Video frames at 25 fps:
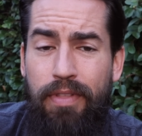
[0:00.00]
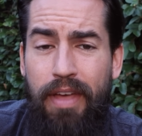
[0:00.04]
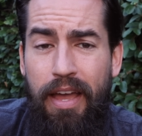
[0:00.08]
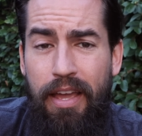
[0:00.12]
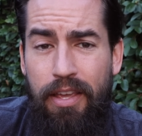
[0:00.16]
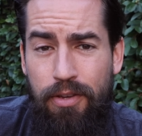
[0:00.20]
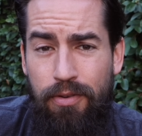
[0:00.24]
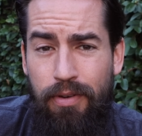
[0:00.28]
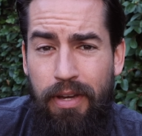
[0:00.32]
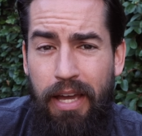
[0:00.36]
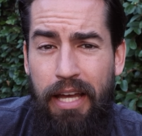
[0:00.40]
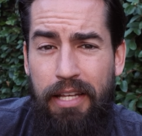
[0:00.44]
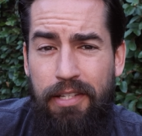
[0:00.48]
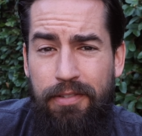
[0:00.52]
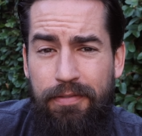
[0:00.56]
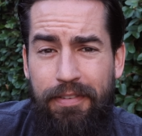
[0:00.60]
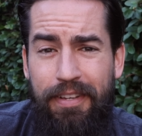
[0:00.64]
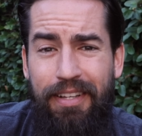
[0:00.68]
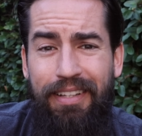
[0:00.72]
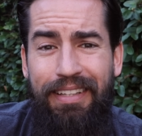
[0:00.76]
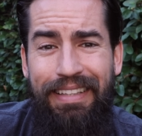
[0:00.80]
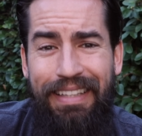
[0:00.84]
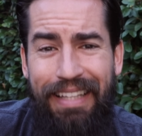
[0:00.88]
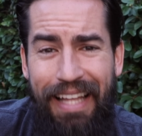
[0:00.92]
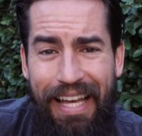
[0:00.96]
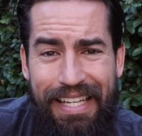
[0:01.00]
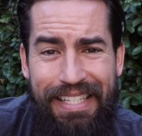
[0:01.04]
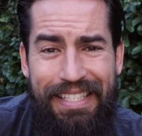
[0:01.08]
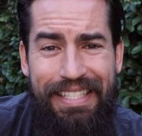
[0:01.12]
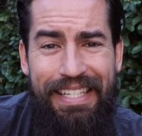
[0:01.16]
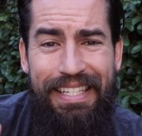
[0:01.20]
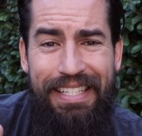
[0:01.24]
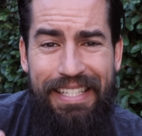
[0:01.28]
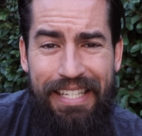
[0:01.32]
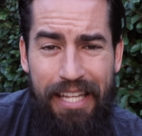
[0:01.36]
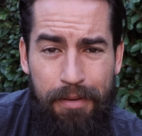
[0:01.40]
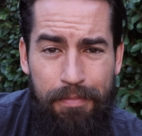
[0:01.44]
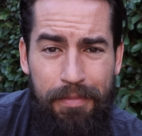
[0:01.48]
that you guys feel less
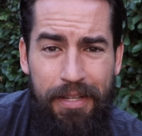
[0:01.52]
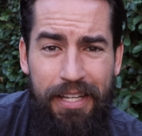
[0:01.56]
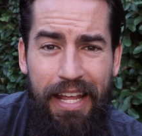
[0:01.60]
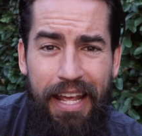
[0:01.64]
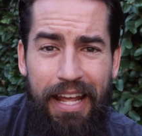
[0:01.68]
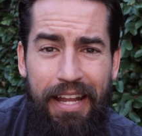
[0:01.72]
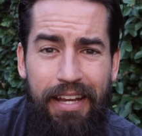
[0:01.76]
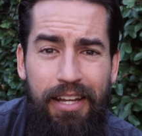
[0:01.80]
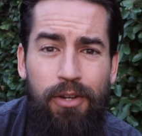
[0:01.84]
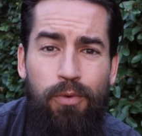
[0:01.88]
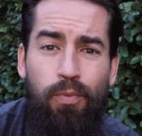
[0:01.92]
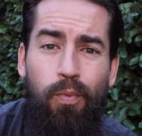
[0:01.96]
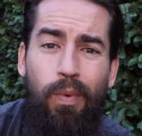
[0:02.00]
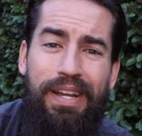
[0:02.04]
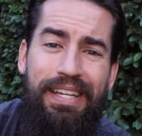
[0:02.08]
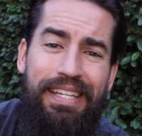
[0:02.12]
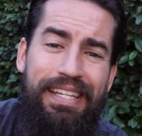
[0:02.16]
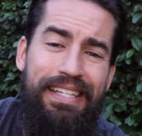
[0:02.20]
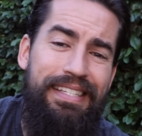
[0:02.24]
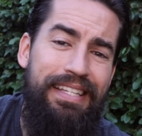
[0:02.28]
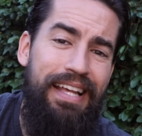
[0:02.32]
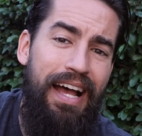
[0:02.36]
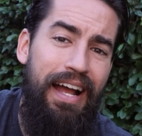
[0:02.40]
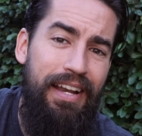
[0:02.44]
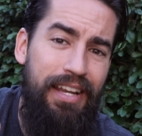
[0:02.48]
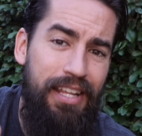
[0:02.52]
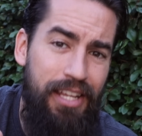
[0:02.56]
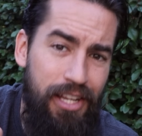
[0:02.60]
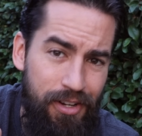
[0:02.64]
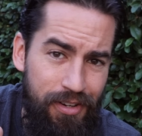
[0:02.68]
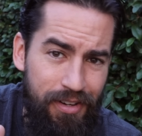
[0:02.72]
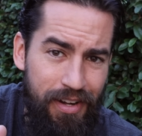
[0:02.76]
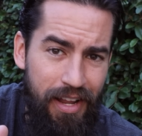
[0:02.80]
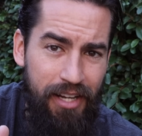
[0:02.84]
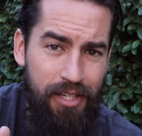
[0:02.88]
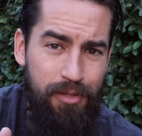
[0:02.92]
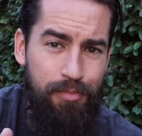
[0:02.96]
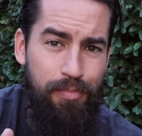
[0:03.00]
intimidated when designing your
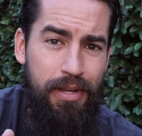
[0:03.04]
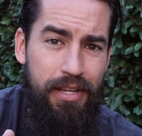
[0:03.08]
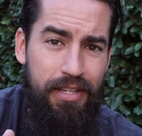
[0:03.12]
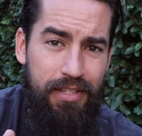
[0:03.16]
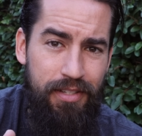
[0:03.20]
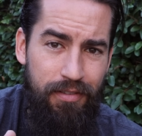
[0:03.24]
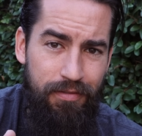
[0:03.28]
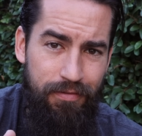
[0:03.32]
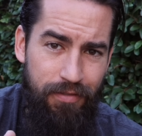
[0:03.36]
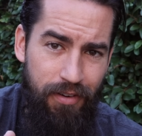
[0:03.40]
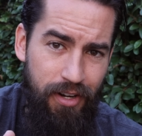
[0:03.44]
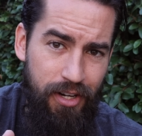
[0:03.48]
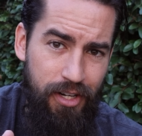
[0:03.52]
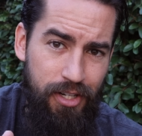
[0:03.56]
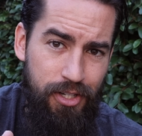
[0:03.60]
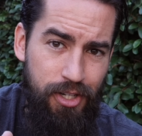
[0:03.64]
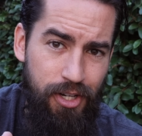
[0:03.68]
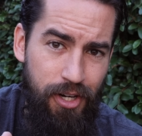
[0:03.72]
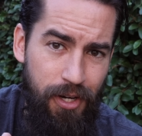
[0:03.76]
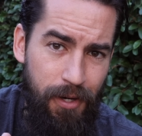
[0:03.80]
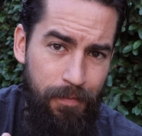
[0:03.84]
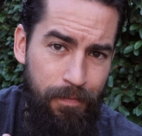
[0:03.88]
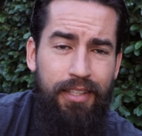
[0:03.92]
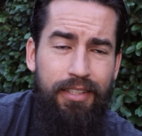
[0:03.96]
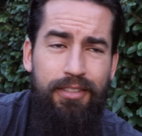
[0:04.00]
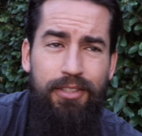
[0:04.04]
next piece of furniture.